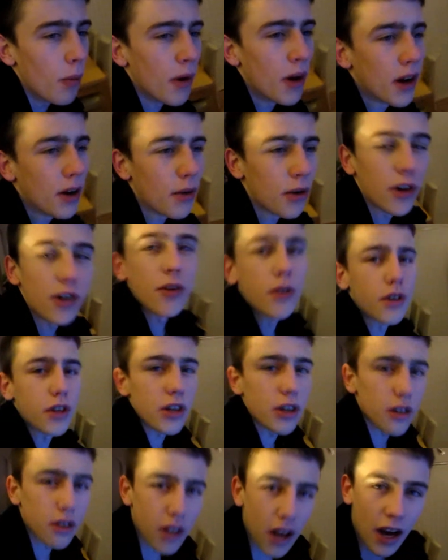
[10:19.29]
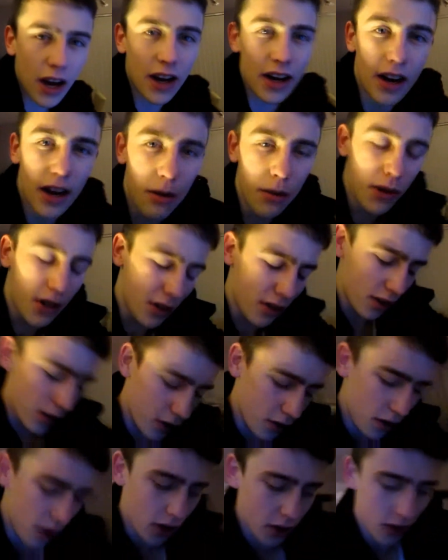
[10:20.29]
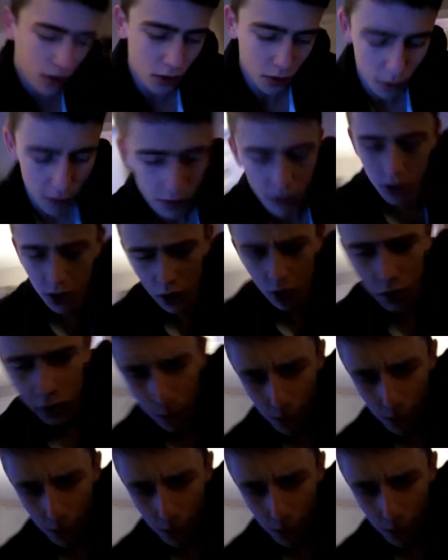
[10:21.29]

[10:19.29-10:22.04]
I want to do it to that hand now because you're even colder